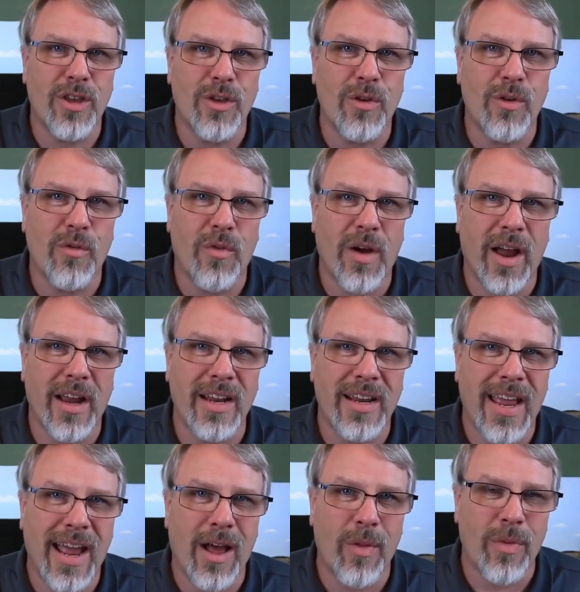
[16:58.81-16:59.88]
you find
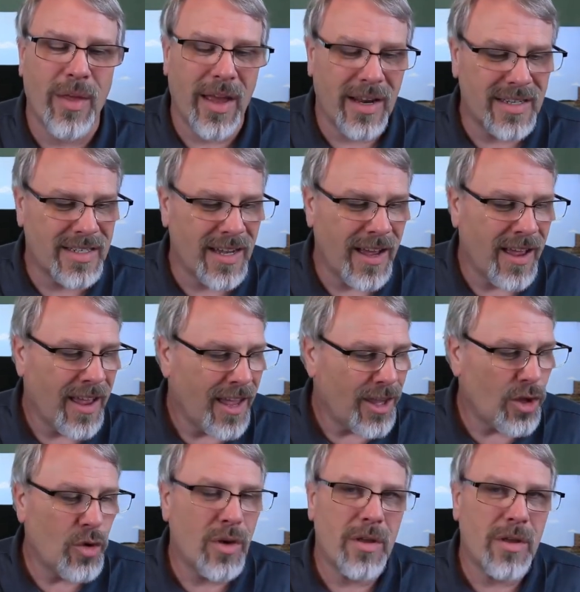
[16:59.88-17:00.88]
out that you